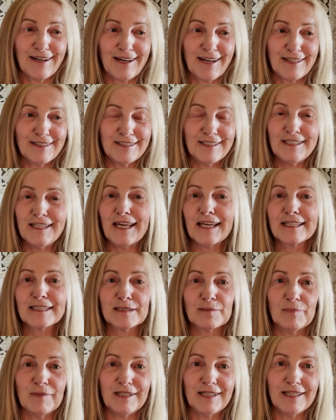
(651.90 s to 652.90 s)
And the
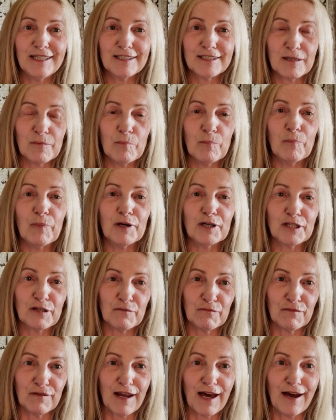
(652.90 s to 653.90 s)
next minute, a
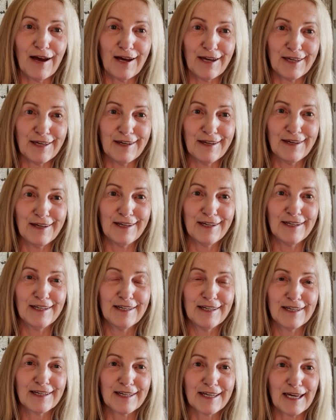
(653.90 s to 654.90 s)
butterfly
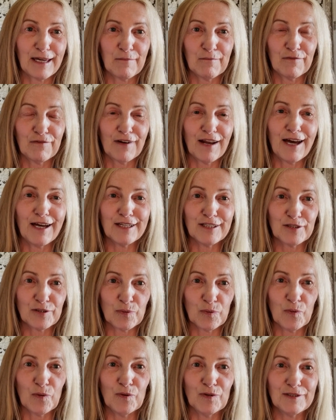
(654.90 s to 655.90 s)
came flying
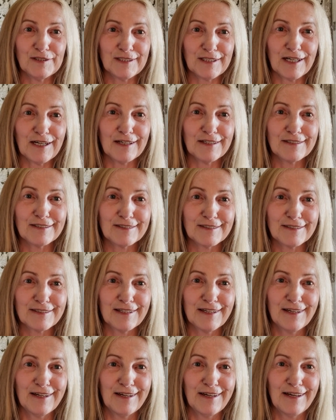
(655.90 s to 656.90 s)
towards us
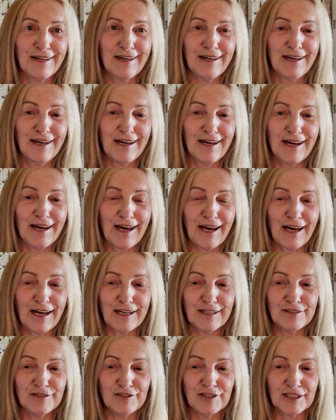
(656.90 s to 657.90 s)

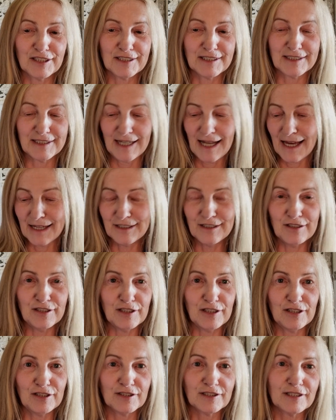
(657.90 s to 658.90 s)
and just
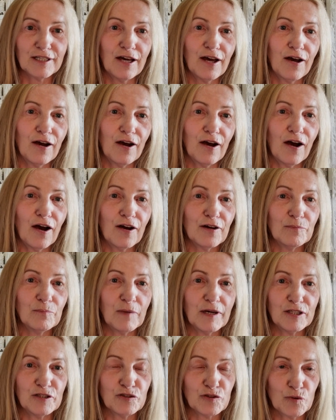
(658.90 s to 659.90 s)
landed on
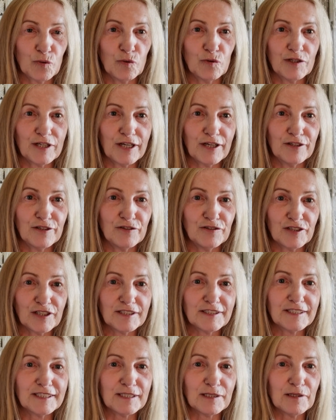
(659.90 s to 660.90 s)
my shoulder,
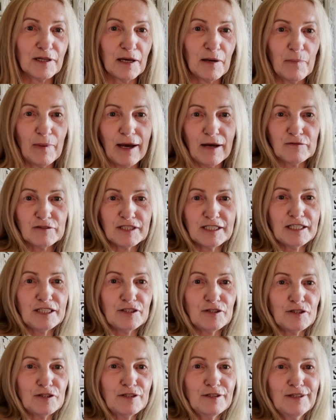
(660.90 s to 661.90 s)
just about
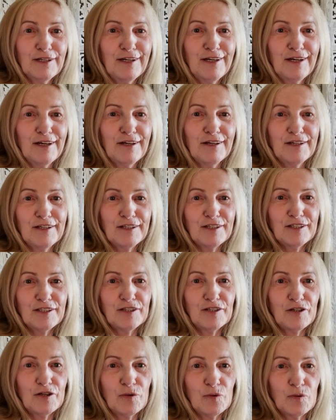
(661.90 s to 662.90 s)
here,
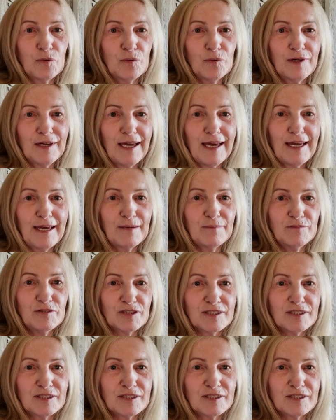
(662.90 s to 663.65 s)
you know, and